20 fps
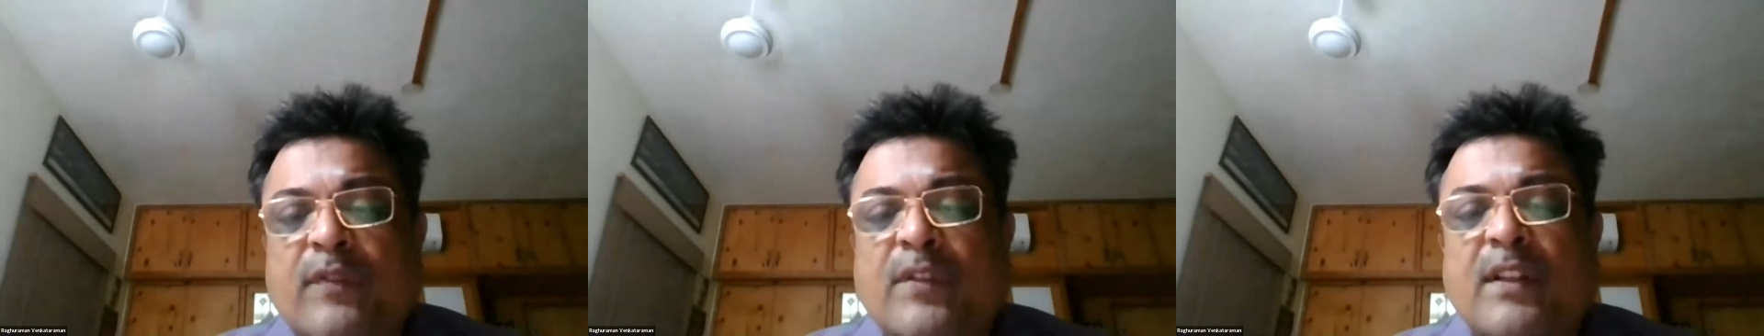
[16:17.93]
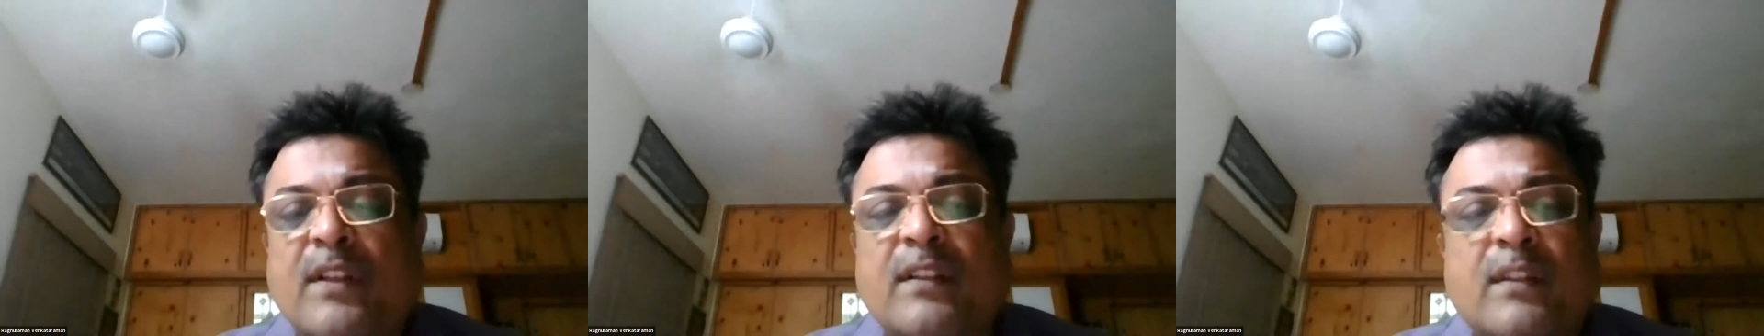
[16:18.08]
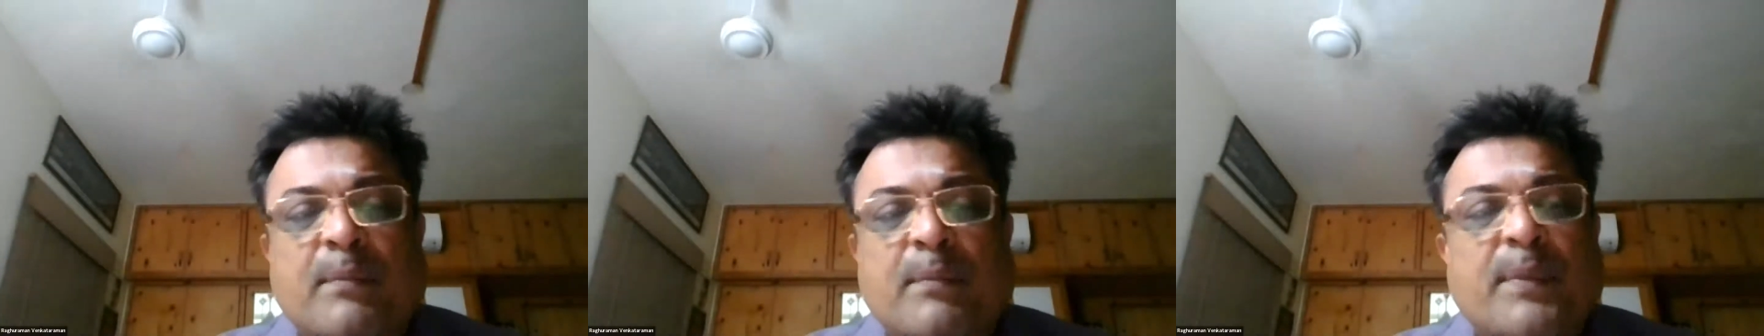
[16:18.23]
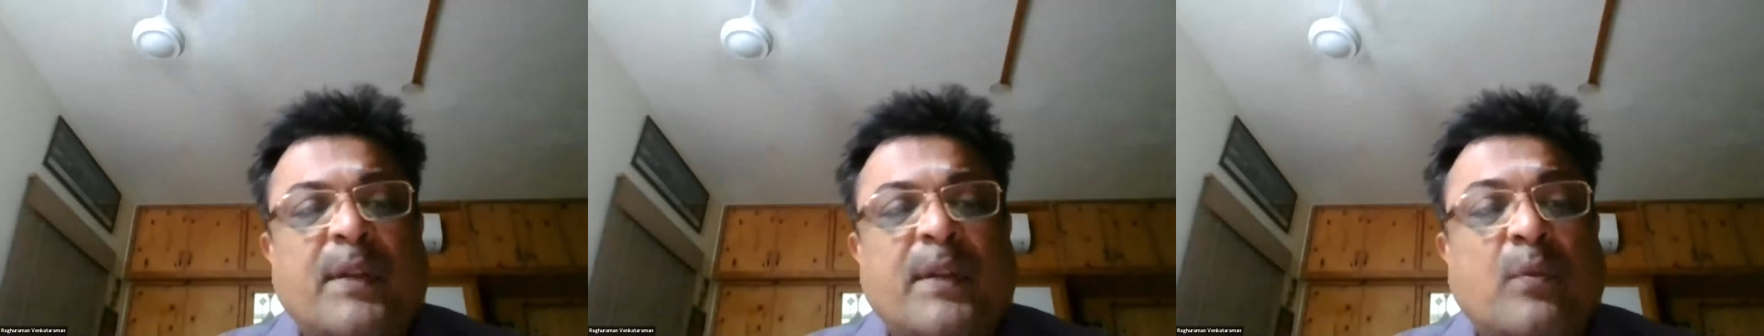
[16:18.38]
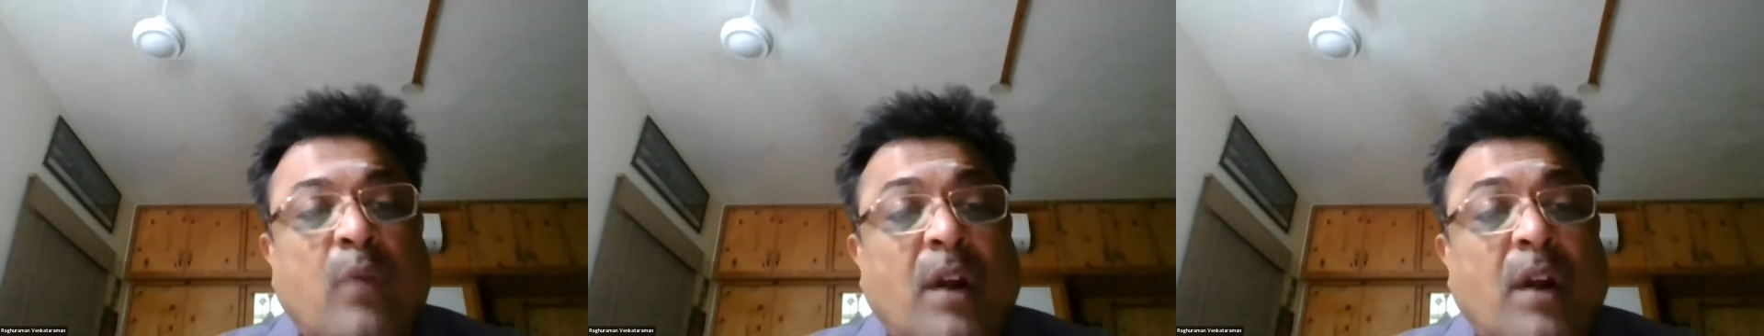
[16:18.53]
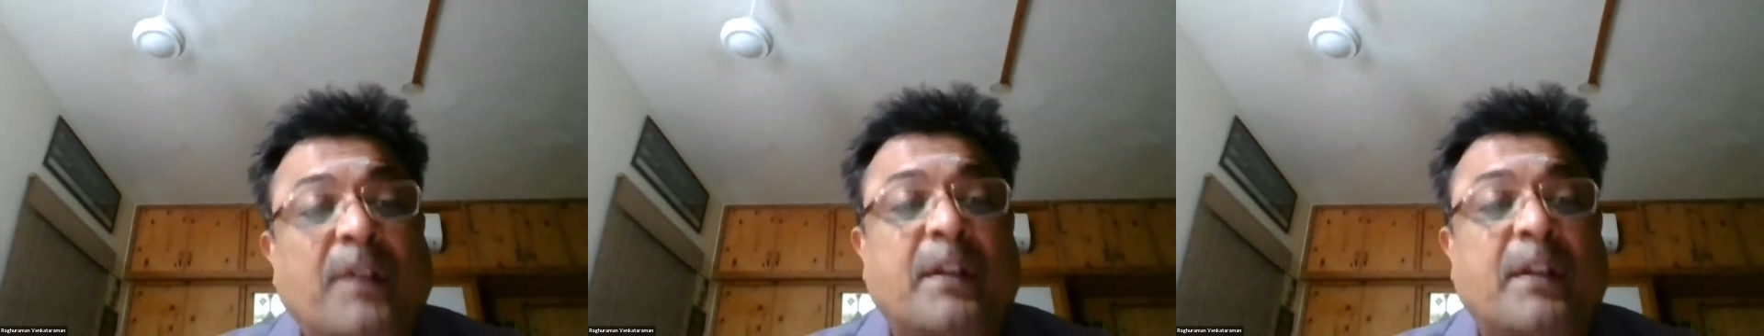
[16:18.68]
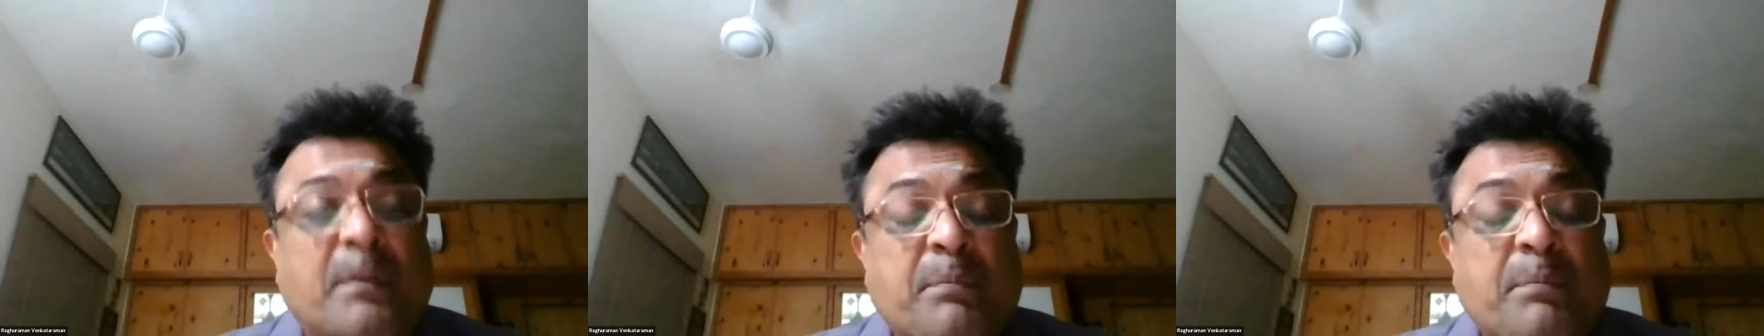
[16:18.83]
to interpret
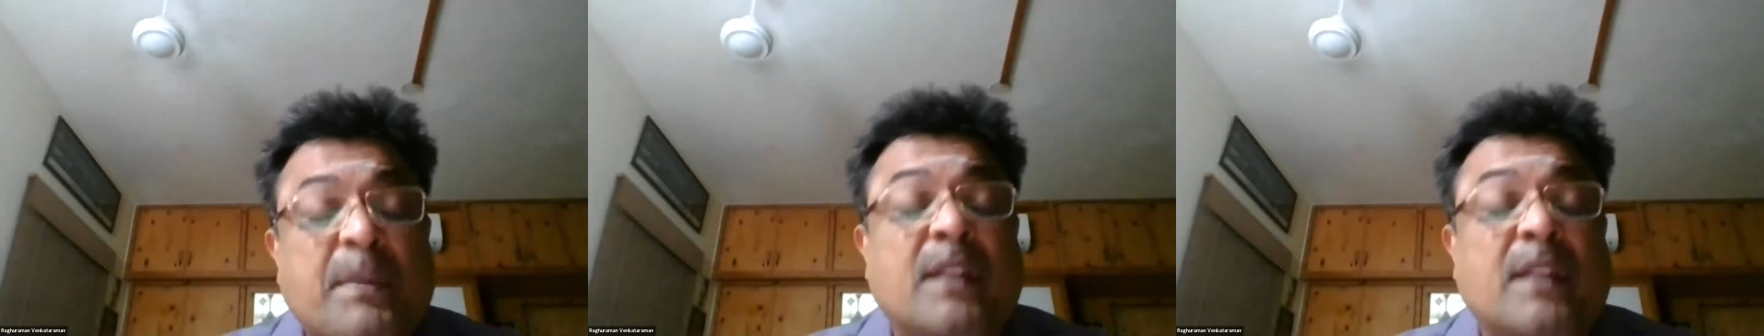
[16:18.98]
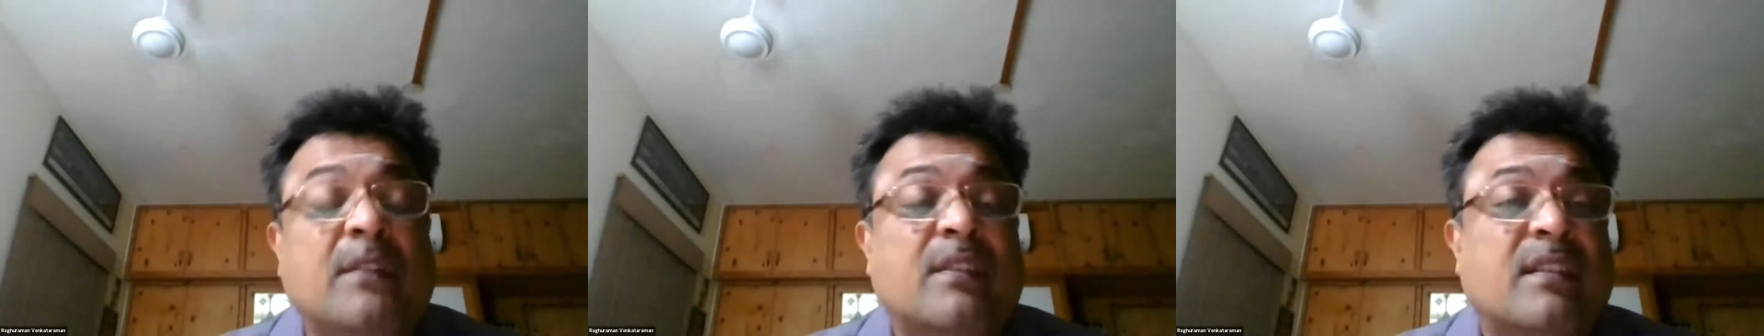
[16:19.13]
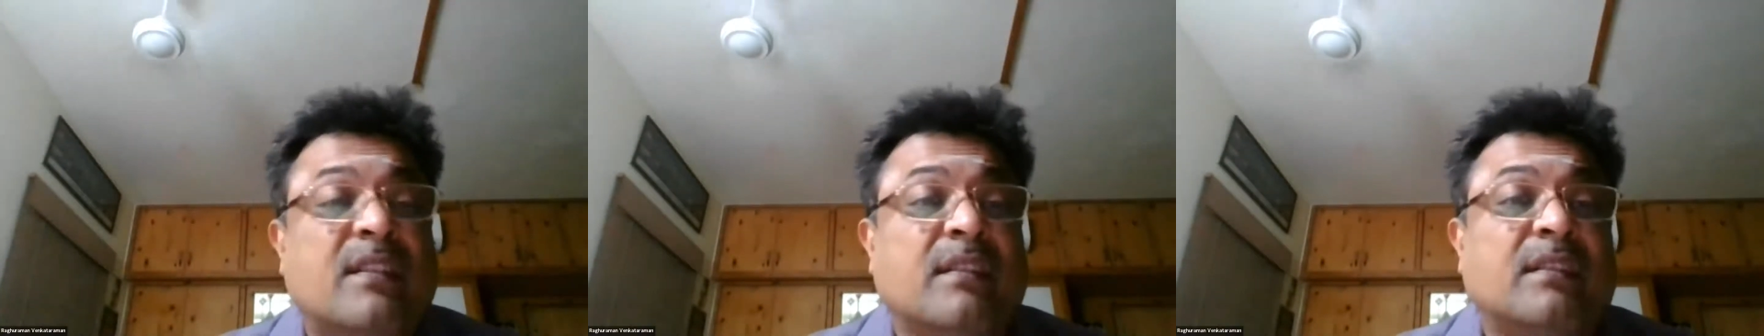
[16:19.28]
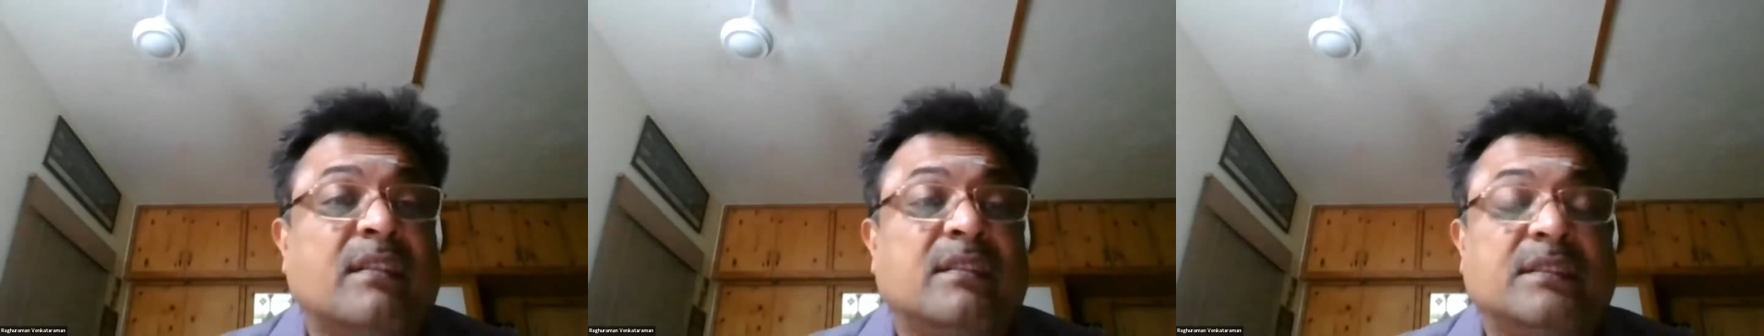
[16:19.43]
what it means,